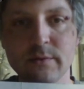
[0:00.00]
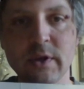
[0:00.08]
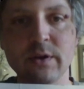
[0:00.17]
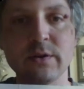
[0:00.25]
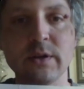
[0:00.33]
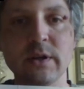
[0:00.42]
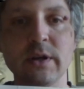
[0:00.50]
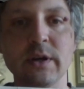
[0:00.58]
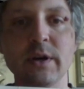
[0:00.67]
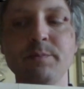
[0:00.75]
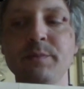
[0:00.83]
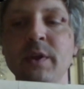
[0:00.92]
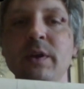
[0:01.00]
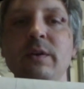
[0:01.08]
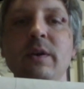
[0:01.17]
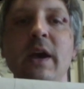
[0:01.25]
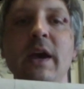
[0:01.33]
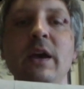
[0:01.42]
in here,
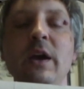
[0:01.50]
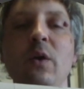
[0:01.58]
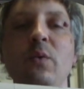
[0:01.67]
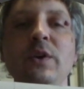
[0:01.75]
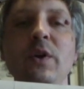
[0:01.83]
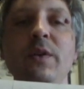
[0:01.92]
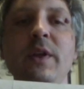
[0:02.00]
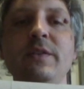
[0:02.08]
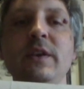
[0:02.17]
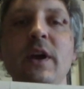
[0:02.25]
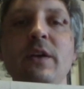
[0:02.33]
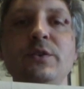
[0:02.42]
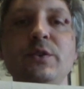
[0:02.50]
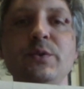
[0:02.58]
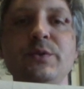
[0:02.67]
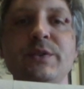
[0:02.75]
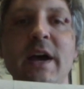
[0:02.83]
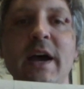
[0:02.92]
okay, we know that the other
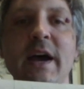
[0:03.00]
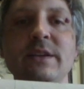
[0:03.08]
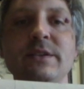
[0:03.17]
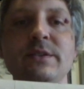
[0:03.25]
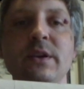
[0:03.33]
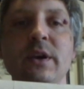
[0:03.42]
two sides